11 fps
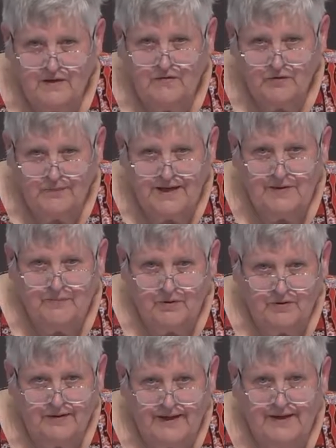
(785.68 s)
for
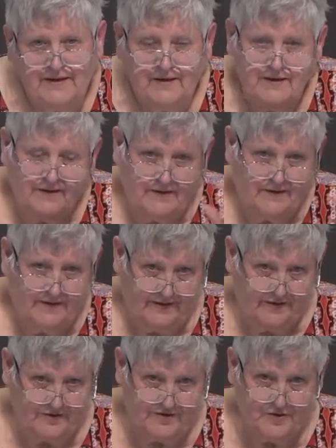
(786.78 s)
people. And
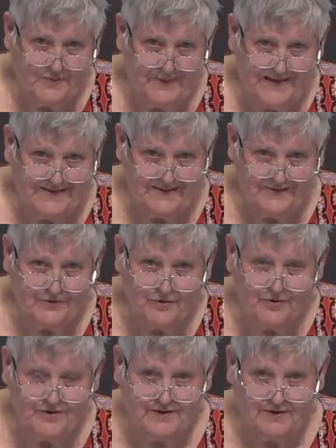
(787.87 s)
there's two pieces.
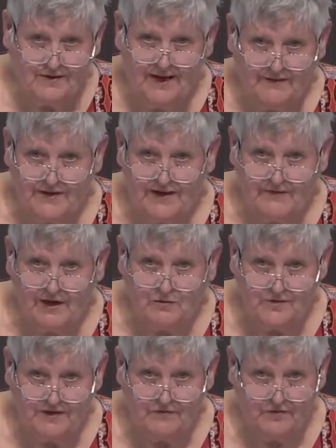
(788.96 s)
First, you have to have
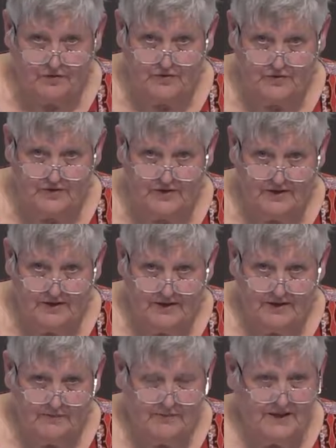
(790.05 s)
housing first,
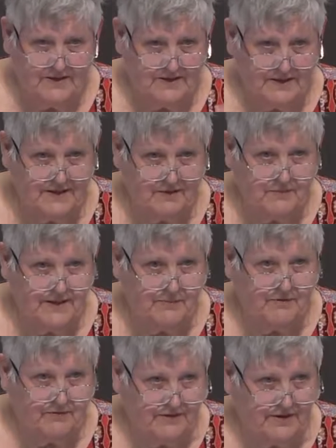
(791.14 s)
because until
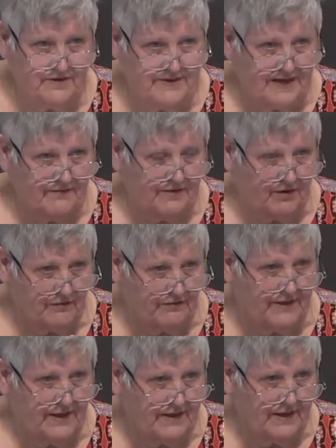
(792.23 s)
people feel safe and are
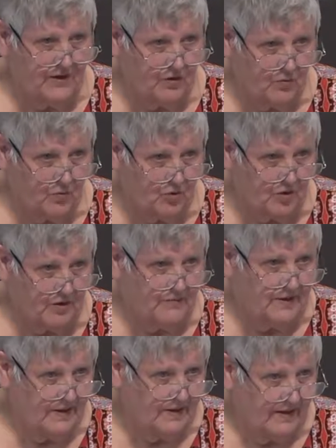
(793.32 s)
fed and are warm,
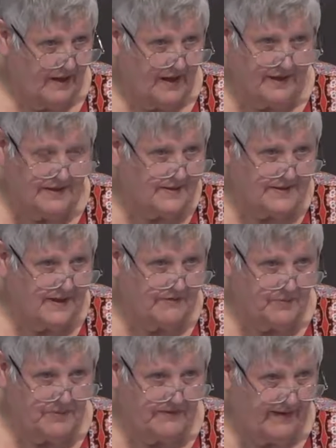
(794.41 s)
and it doesn't have
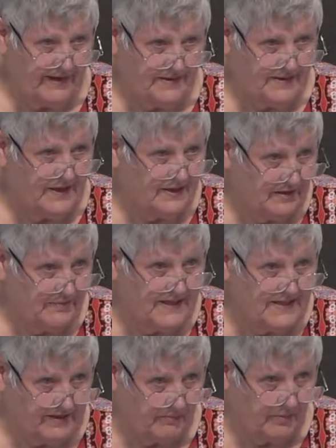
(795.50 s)
to be fancy, it can be
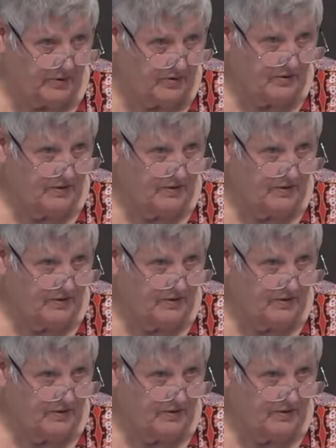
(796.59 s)
simple,